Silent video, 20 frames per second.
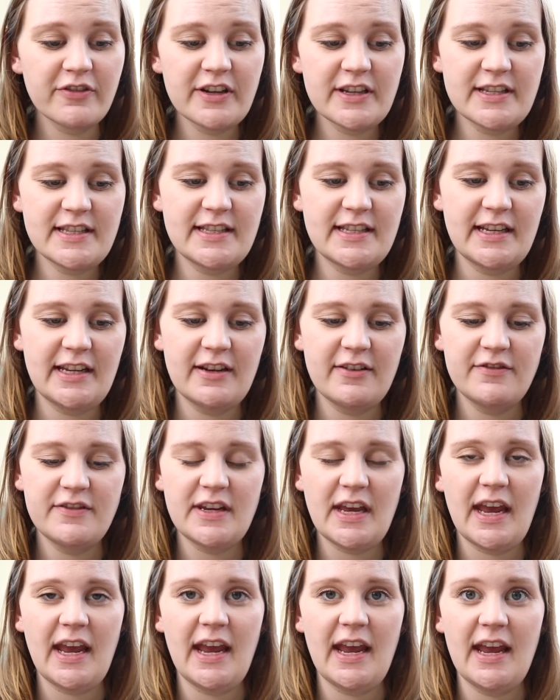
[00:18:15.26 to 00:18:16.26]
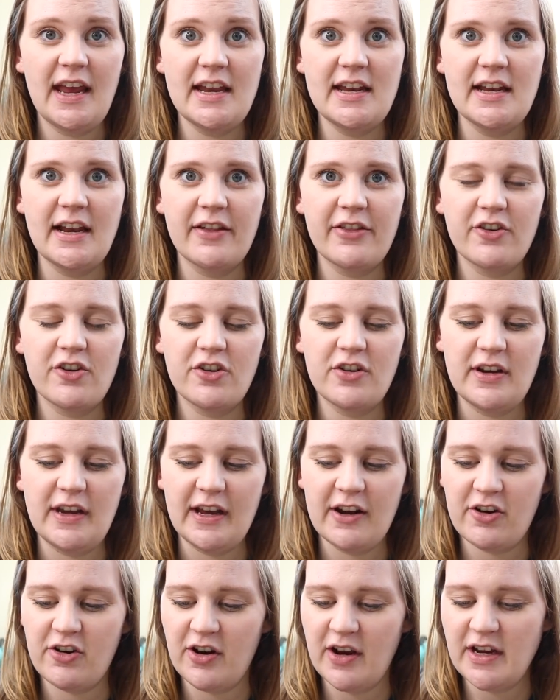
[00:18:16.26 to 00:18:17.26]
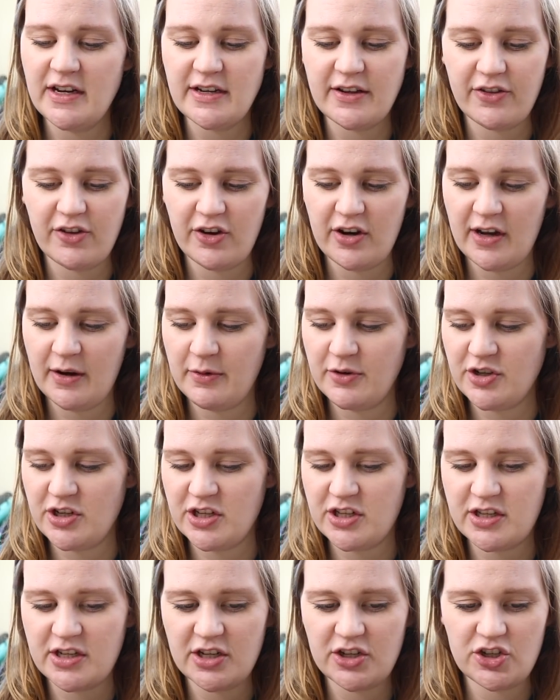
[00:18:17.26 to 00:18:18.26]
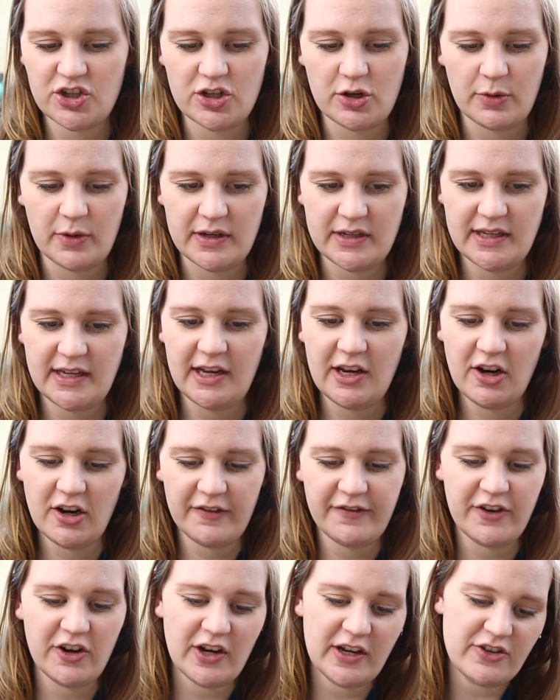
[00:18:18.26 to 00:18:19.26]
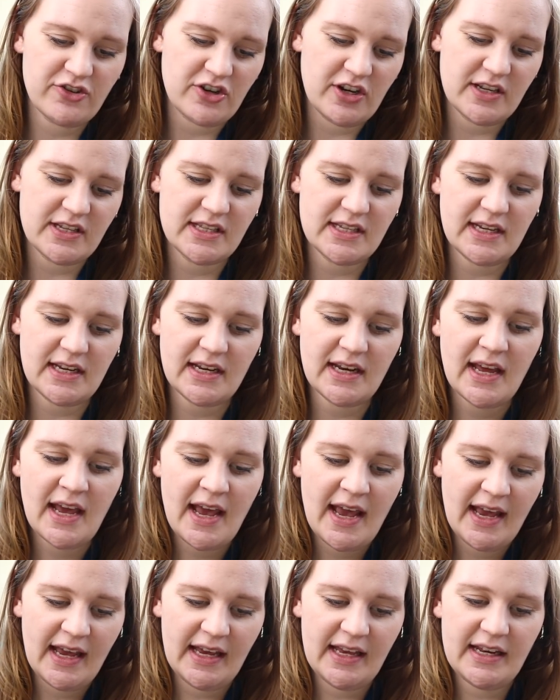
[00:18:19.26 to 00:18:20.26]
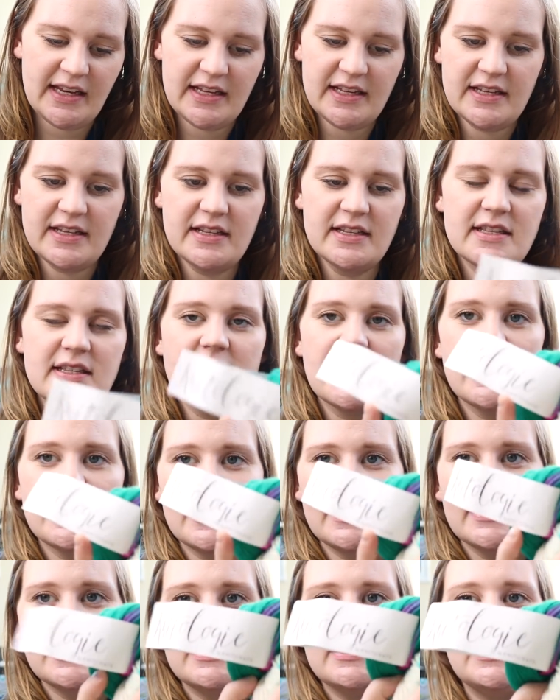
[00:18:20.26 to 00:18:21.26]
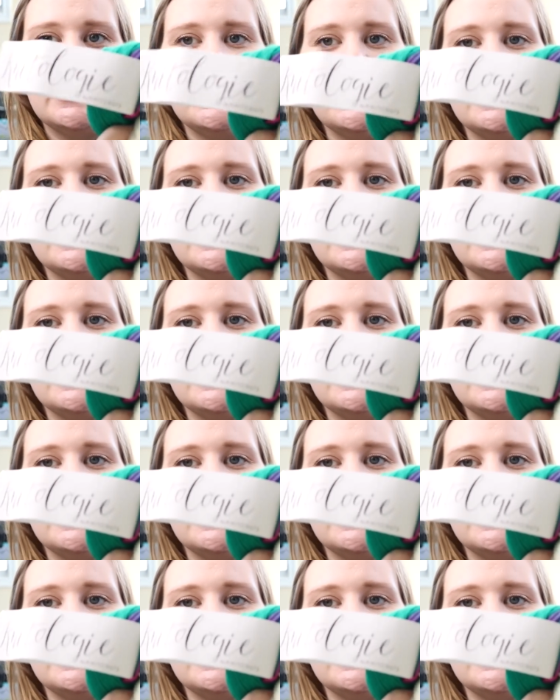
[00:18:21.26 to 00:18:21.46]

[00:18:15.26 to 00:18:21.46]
received another Knit Crate. I thought I would just show it here if you're interested. It is in